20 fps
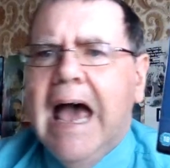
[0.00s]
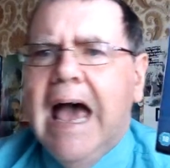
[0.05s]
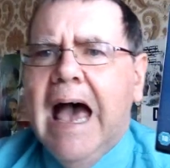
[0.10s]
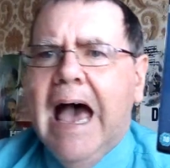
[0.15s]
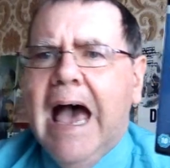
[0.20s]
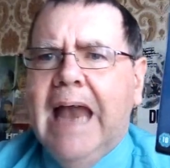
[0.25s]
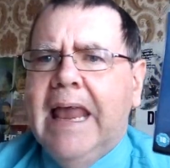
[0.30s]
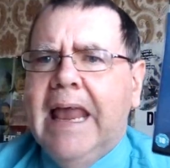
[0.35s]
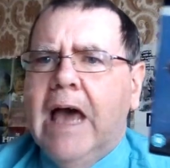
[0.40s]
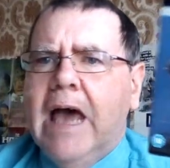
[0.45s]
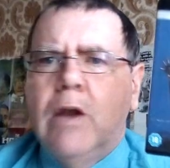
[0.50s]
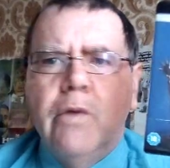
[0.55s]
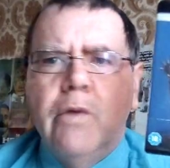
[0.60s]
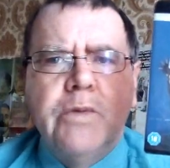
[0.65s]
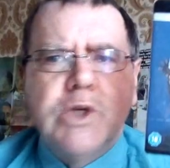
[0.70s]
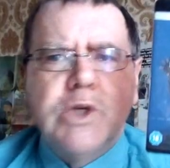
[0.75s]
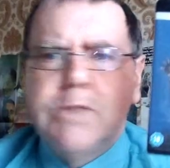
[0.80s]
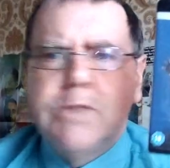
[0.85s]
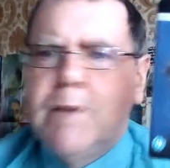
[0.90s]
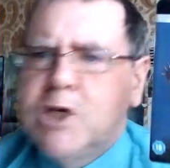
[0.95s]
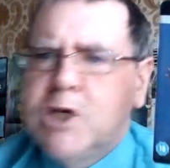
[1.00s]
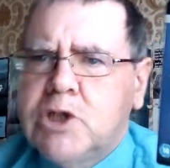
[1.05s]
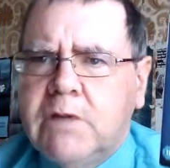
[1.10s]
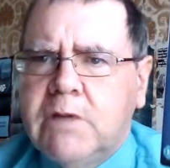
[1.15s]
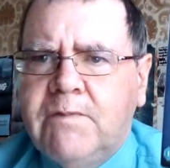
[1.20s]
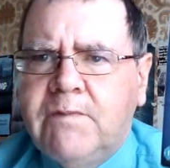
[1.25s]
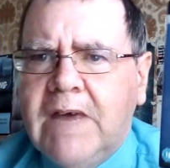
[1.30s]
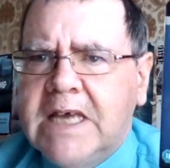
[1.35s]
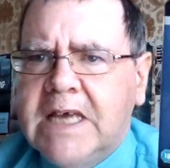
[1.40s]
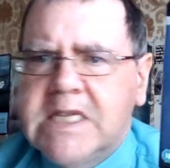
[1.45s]
And I love the special
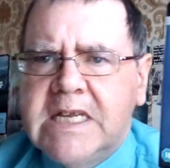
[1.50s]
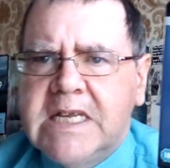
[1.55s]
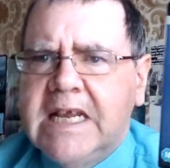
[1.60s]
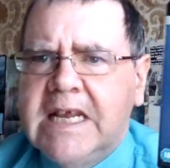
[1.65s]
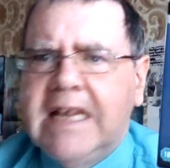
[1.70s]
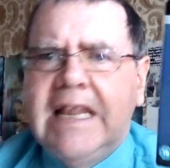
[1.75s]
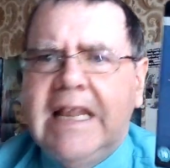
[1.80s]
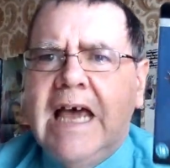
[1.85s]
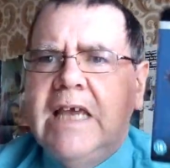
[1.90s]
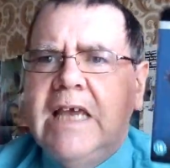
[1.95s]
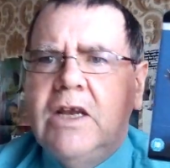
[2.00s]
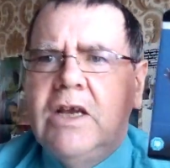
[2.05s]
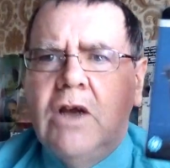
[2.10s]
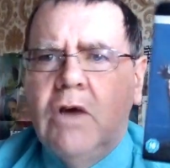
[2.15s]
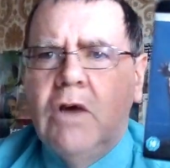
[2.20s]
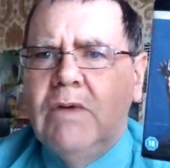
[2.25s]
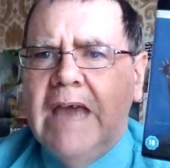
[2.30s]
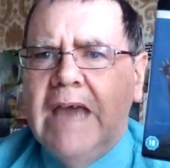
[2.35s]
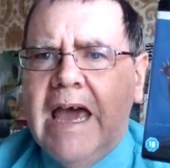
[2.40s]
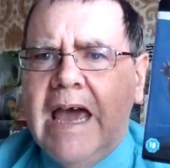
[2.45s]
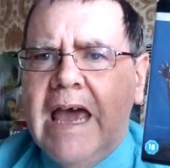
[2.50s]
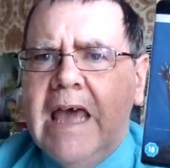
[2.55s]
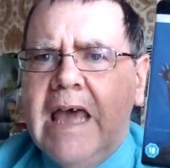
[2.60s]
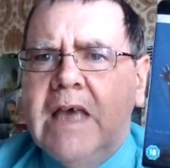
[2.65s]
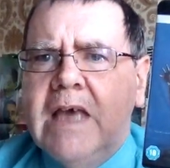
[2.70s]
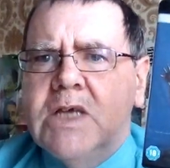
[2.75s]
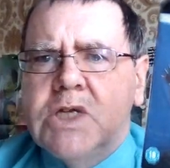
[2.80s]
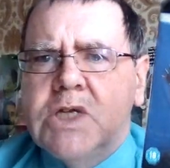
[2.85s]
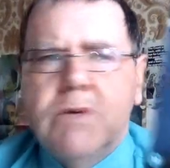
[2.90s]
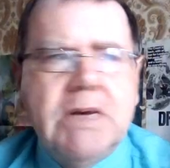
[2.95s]
effects in it and that, yeah.
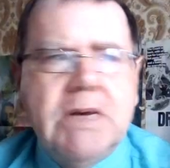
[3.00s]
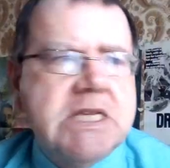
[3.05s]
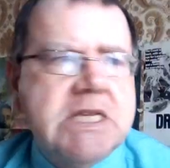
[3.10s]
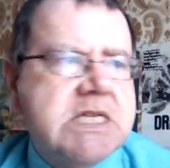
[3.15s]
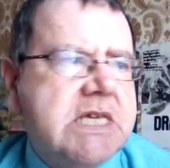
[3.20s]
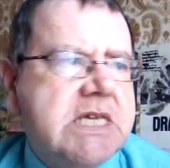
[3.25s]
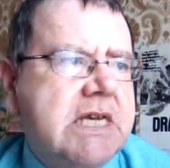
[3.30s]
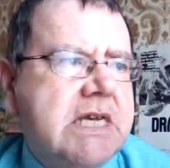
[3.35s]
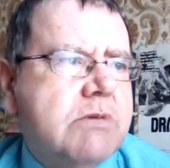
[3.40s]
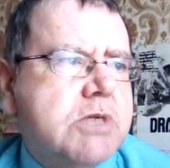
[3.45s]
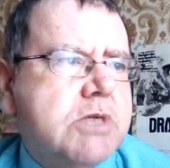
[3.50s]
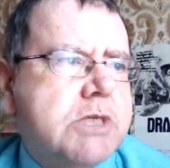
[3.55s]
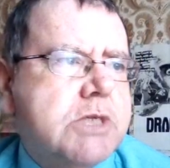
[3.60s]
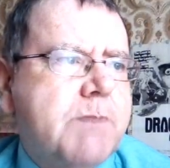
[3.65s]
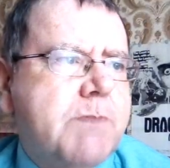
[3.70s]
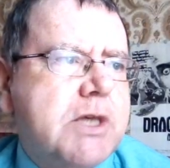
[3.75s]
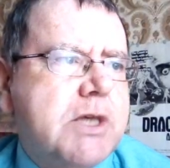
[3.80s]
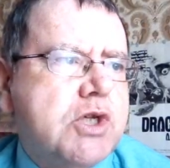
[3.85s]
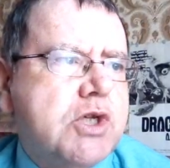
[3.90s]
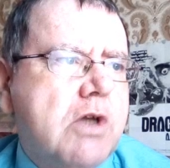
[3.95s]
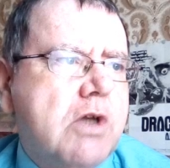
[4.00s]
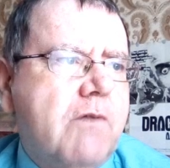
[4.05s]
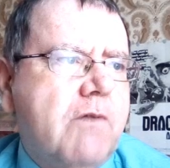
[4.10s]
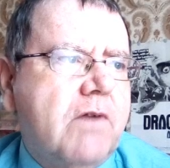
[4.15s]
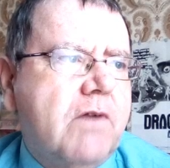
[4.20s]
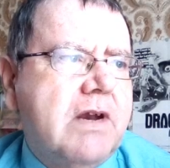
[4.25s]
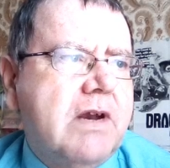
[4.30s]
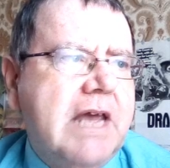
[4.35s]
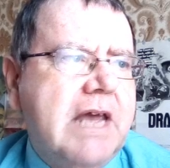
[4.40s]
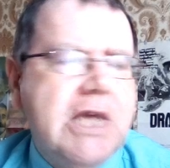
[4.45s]
So when I seen there was a special offer
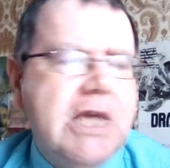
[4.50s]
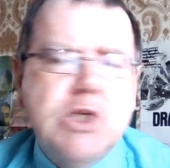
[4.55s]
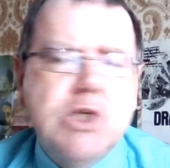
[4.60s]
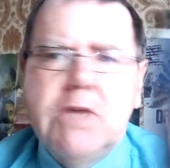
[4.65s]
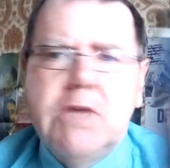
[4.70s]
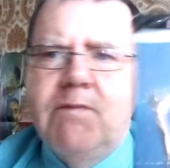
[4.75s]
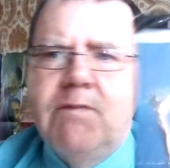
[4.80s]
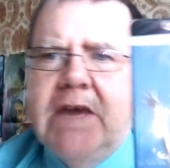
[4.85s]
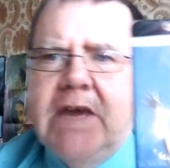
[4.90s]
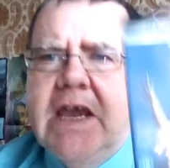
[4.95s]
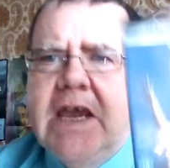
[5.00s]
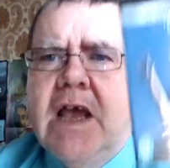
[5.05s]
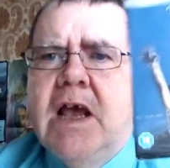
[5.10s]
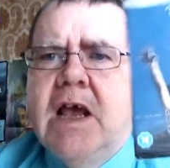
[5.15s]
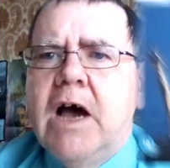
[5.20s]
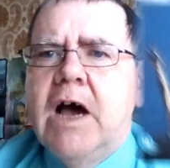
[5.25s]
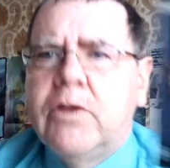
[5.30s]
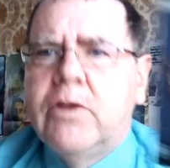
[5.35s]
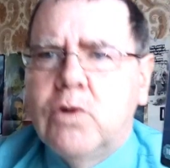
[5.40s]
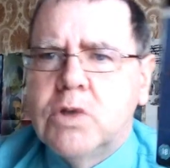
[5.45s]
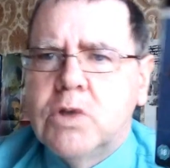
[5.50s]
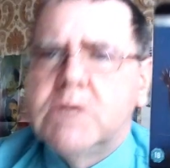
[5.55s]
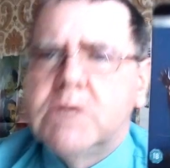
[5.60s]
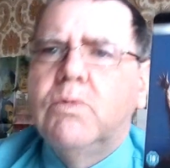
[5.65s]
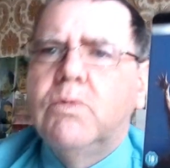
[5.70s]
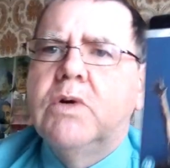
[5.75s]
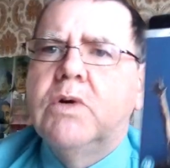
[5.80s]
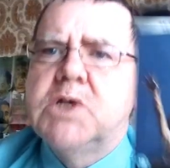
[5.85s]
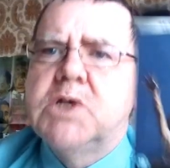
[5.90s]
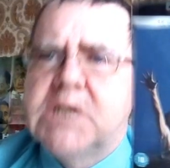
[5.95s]
on the HMV, I thought
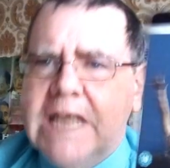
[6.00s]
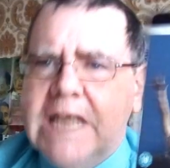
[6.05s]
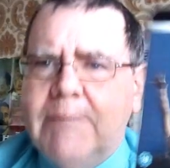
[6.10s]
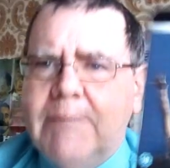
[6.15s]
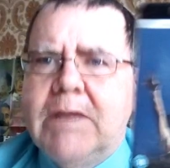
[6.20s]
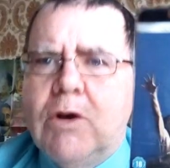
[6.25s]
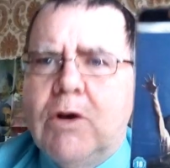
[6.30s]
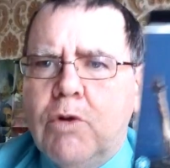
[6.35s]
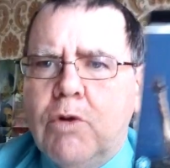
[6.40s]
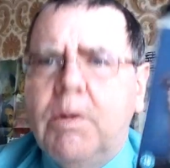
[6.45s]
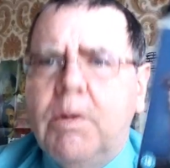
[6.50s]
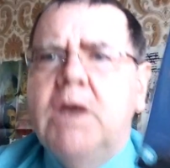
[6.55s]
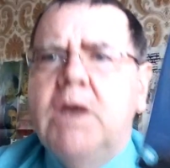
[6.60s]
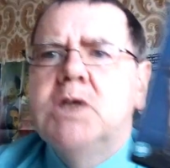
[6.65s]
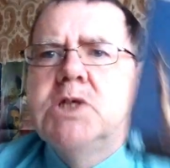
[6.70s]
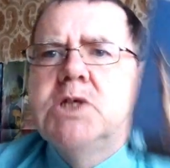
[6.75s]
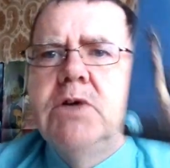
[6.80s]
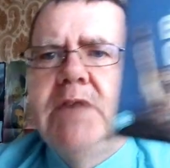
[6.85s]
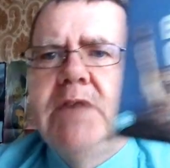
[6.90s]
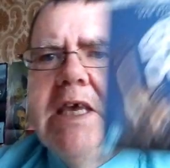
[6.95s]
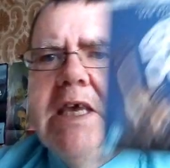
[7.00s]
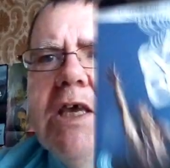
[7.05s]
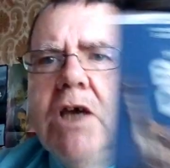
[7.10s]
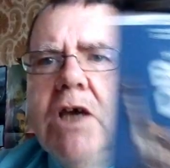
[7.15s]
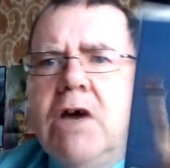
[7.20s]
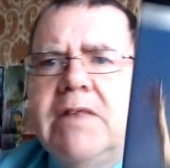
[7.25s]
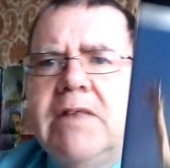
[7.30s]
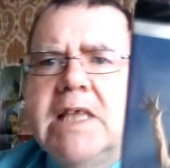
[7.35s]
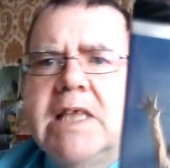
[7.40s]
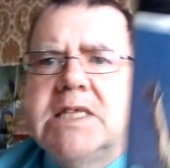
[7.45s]
I'm going to snap that up. So there you
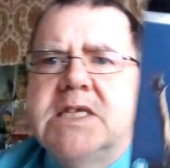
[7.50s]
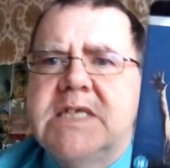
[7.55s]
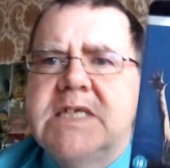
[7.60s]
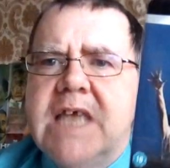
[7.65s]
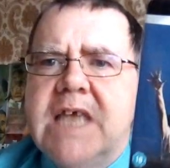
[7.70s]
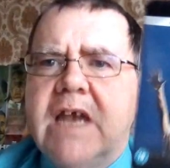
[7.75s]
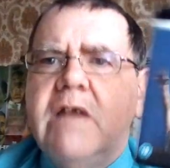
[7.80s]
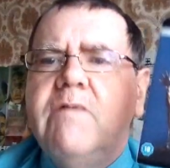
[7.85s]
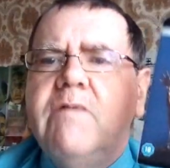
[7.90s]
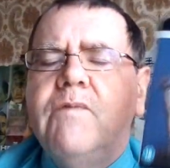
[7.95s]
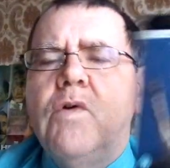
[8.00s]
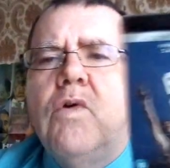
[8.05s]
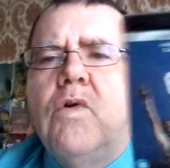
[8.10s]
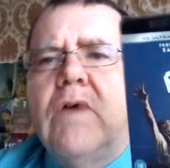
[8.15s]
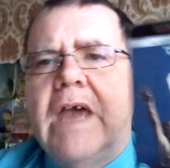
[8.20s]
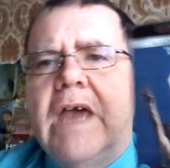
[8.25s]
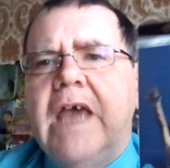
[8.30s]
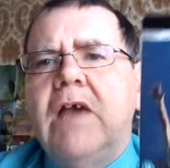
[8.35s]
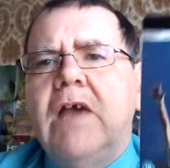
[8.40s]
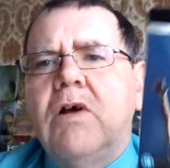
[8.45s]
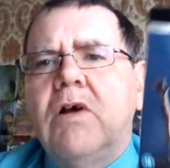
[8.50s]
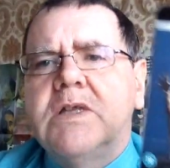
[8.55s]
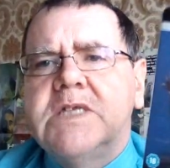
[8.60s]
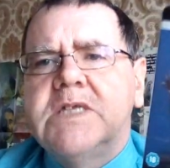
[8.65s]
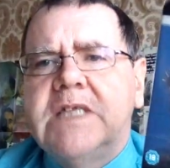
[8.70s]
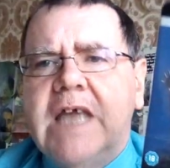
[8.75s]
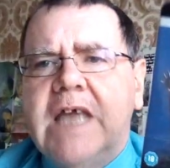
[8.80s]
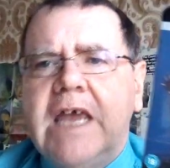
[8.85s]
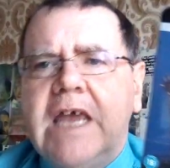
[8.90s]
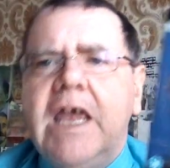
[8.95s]
go. That's the second 4K I got
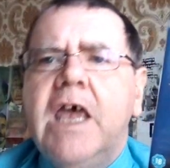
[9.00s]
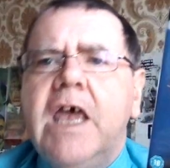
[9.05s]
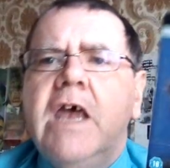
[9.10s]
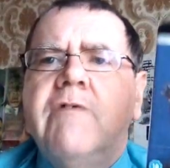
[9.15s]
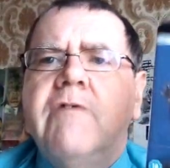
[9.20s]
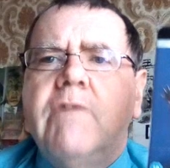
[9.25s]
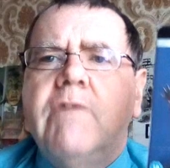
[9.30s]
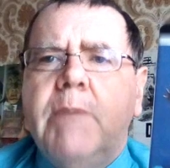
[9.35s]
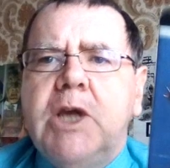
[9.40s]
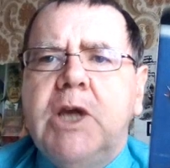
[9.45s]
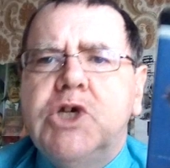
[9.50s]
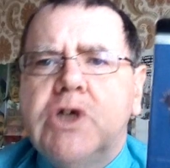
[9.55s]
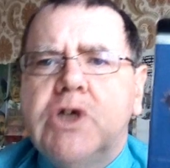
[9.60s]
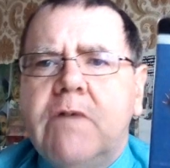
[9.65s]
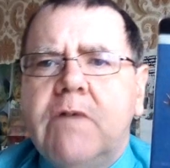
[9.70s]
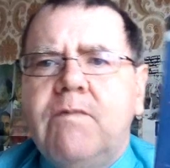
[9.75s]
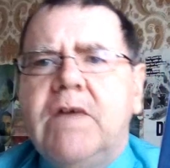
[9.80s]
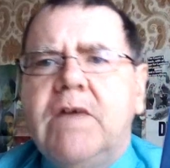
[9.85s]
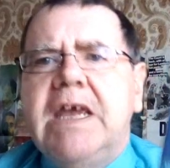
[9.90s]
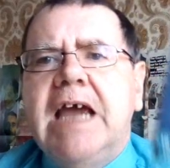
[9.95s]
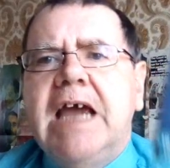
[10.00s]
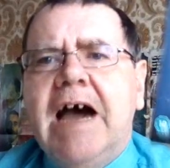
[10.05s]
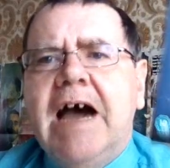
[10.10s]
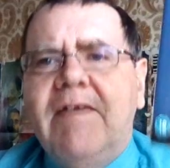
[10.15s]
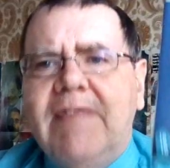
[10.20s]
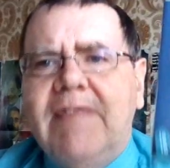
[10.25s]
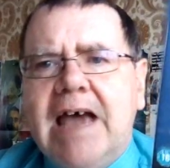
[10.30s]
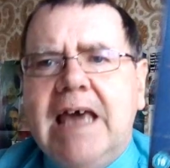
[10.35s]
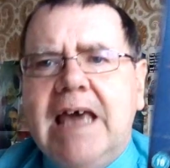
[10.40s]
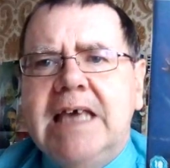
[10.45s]
today from HMV,
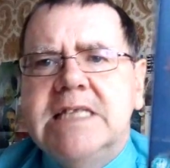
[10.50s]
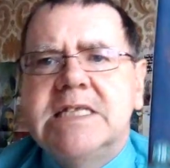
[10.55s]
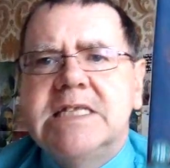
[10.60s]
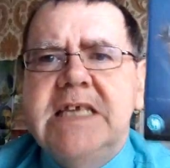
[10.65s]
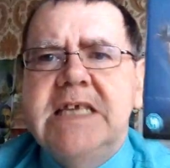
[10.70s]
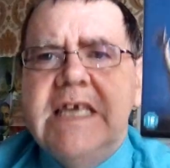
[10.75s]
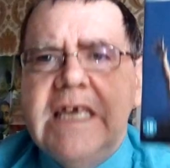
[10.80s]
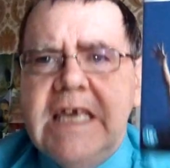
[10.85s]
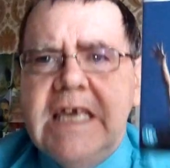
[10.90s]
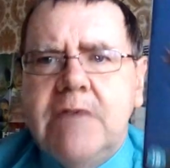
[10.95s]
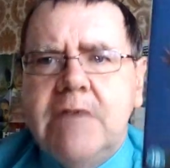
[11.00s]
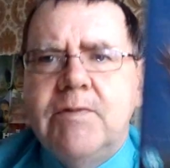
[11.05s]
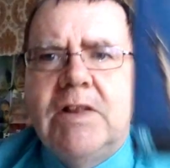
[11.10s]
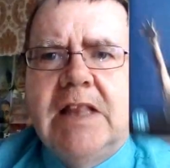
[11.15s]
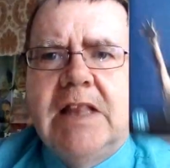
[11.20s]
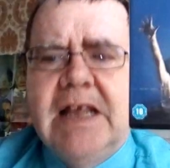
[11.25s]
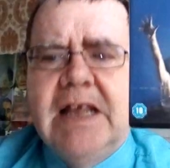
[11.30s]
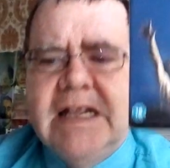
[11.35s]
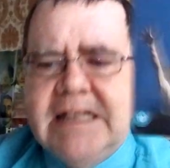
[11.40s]
and that is The Evil